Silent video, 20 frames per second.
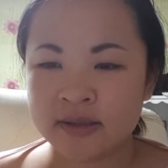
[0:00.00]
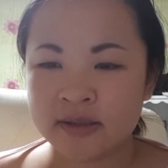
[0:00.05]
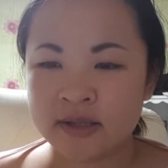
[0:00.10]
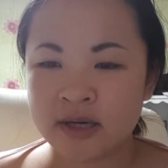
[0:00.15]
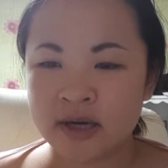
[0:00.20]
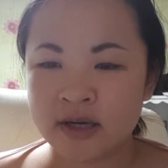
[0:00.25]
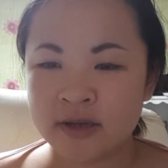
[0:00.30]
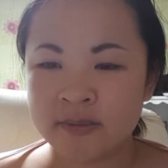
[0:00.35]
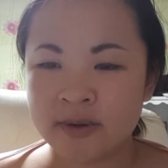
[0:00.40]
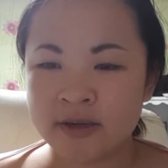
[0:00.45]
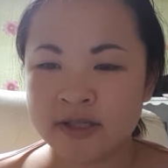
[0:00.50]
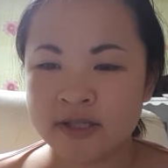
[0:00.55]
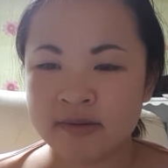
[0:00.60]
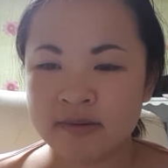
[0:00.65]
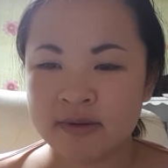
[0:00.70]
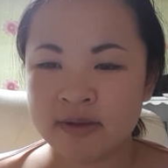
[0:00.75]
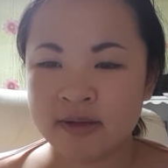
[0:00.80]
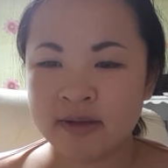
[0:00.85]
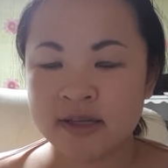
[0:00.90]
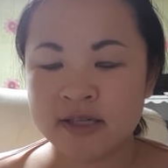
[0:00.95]
talk about some
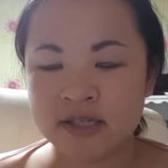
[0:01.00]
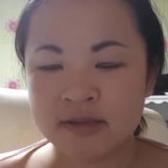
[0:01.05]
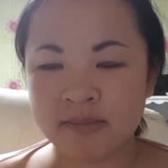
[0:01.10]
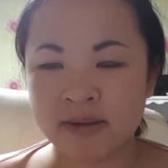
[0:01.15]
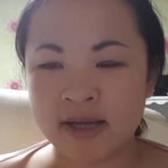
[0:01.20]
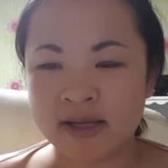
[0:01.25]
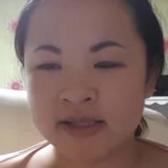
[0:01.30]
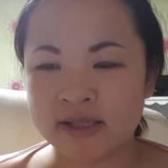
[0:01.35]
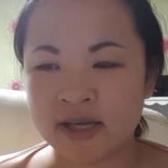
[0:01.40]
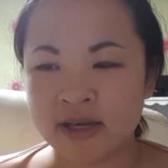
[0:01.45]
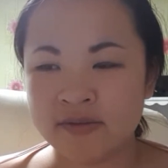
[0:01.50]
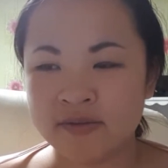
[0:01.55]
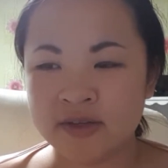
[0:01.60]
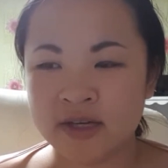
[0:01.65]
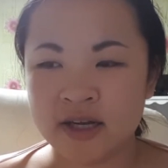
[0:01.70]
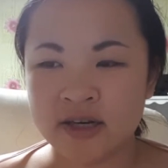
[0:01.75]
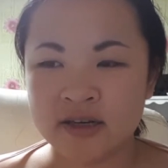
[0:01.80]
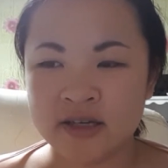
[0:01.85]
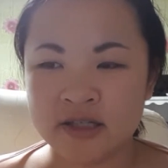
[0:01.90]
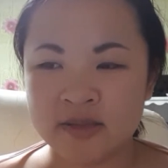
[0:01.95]
of the lesson plans that I've
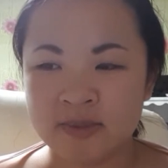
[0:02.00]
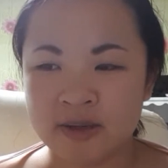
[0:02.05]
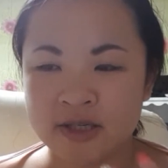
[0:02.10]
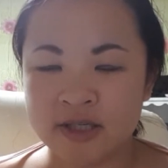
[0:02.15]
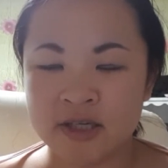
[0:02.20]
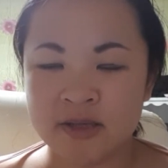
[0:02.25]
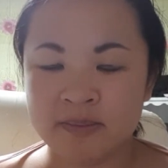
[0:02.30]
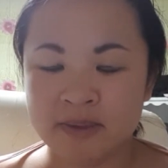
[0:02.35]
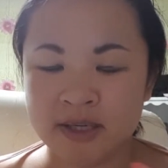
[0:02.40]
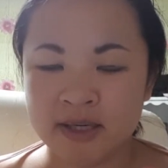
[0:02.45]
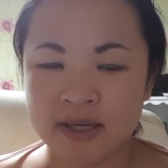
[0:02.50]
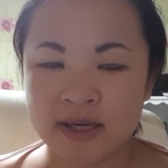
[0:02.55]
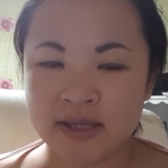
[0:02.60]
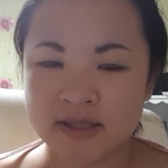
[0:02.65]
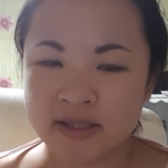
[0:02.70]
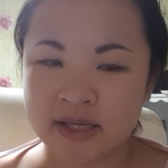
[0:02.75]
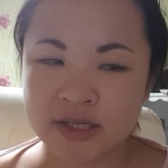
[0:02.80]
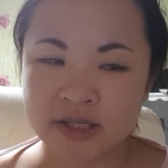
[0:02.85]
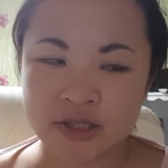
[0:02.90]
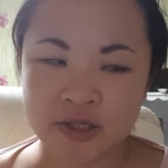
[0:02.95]
done, especially
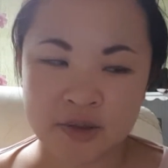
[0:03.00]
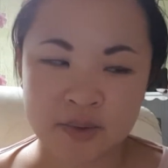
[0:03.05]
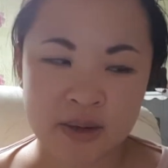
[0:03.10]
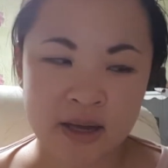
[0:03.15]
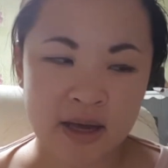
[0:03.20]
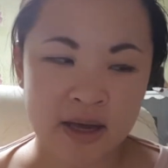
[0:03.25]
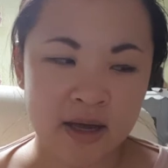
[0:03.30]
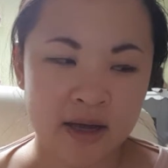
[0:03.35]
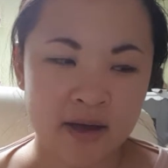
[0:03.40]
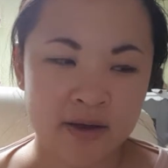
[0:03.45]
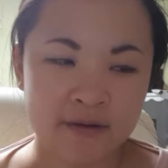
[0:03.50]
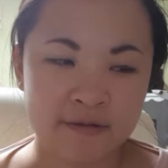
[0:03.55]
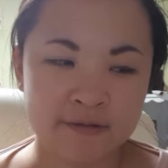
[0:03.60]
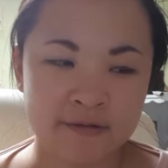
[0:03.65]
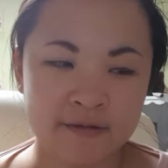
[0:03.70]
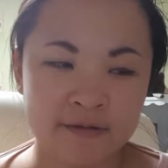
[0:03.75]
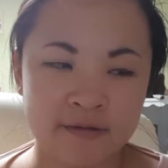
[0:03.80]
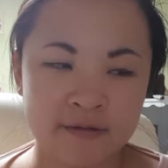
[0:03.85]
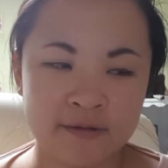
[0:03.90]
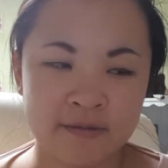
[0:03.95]
because I do have
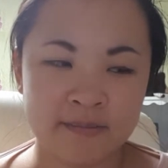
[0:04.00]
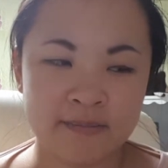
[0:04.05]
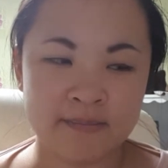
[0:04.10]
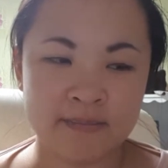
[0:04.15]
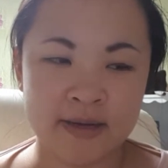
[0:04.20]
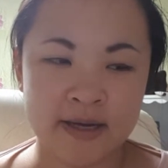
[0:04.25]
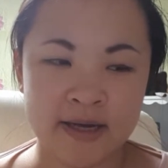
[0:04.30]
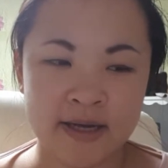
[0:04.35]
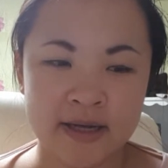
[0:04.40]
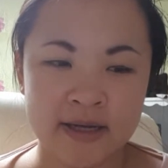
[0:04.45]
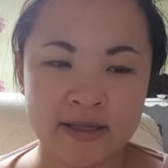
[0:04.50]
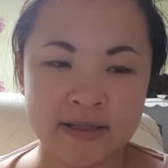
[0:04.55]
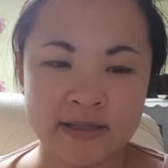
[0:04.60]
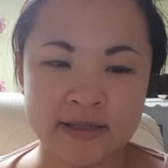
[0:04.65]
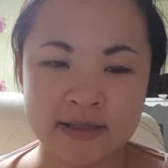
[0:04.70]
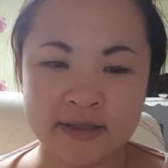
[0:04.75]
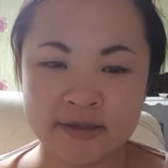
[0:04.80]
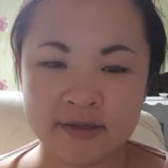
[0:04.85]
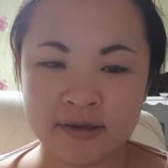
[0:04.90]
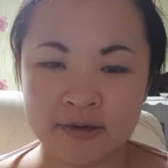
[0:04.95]
my
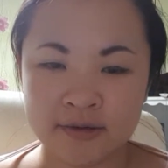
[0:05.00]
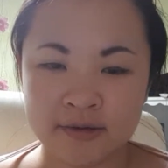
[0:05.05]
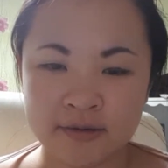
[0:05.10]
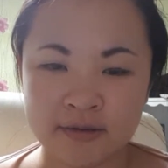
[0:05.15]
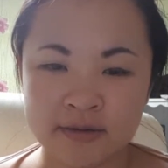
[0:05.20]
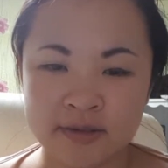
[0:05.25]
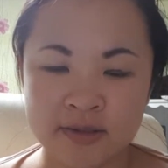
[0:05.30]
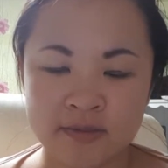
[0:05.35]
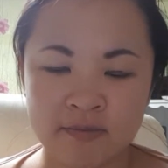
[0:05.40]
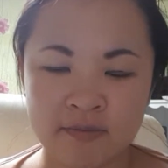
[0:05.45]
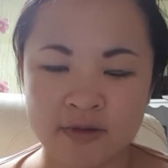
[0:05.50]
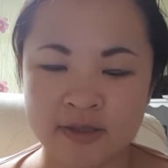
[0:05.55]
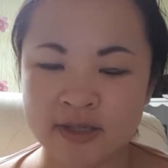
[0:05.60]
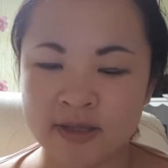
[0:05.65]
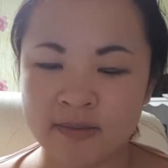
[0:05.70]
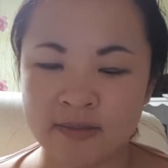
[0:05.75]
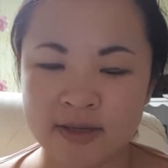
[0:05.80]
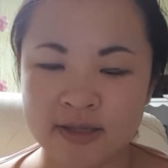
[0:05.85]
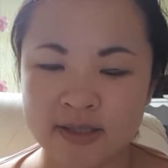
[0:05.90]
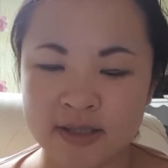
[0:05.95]
sister who's for
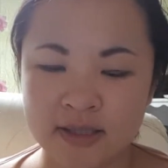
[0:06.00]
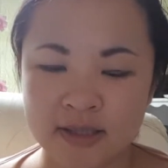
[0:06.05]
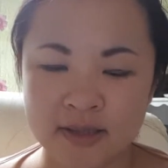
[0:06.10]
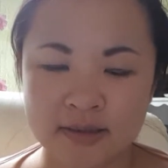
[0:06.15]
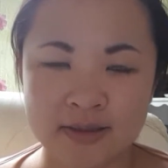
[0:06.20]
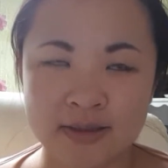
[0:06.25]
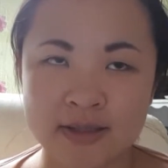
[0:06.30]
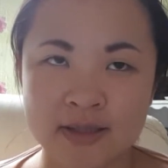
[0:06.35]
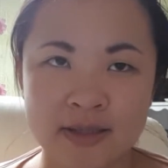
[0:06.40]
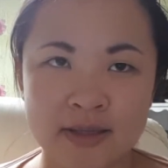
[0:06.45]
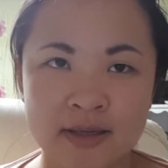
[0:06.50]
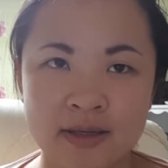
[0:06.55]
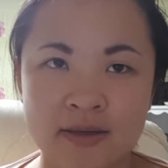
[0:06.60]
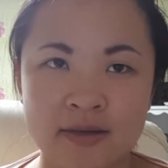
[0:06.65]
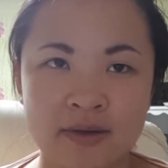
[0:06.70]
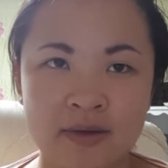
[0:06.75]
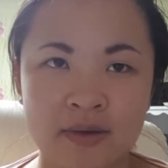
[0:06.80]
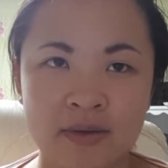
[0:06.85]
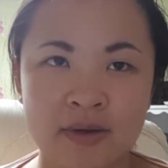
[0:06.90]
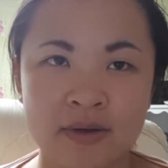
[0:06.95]
some reason interested
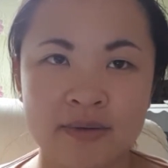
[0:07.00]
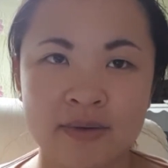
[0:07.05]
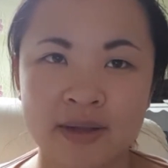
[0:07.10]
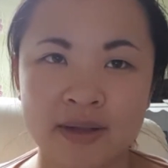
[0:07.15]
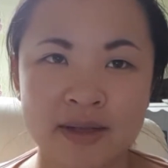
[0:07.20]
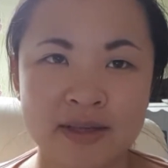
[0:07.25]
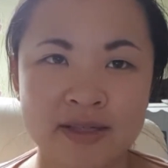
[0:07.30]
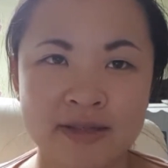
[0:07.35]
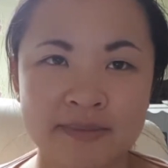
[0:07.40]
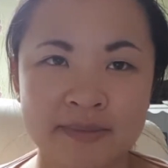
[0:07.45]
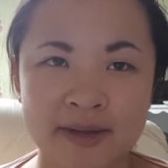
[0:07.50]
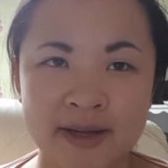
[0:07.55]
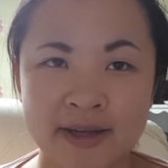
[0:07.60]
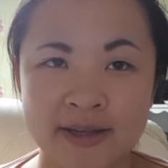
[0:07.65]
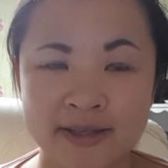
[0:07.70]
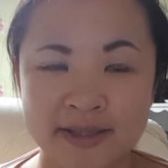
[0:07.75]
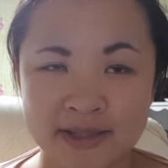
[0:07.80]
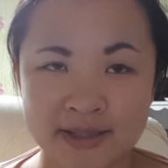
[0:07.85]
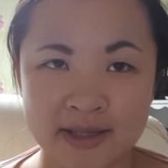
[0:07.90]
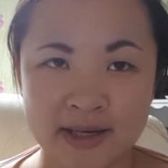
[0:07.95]
in knowing what lesson
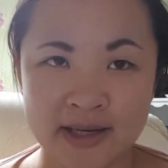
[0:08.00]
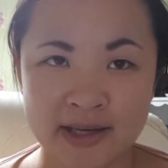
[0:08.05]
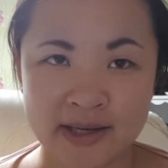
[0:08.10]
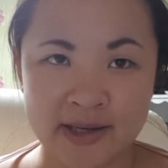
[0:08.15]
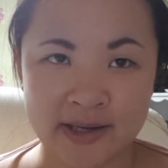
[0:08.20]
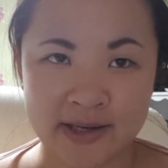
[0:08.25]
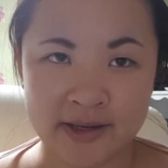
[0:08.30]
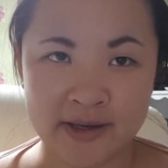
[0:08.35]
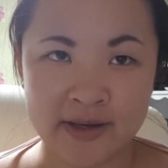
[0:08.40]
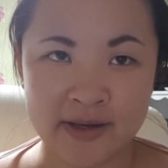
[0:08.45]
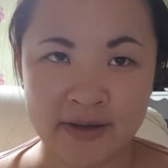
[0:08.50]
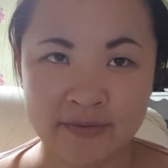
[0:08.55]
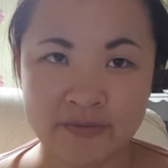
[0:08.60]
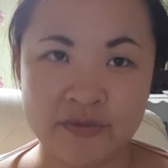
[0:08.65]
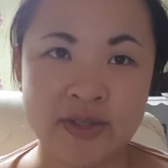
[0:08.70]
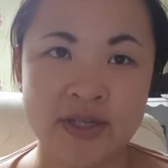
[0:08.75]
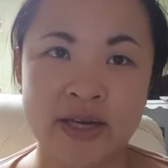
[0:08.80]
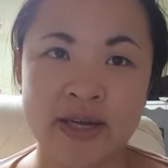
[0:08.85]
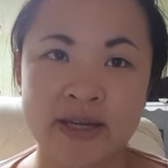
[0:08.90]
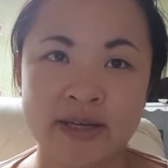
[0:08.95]
plans I have
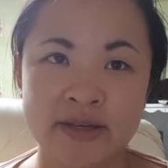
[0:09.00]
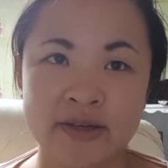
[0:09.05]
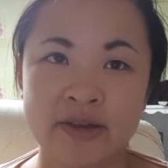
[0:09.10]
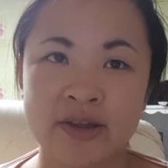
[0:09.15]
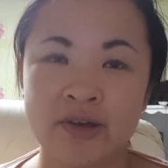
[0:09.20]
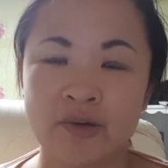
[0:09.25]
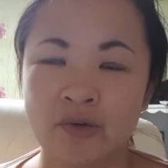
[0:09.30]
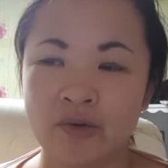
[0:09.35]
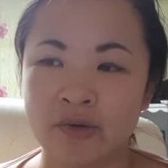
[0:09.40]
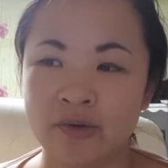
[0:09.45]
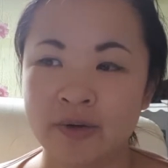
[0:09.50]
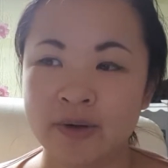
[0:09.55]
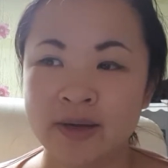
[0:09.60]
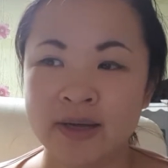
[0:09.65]
done, or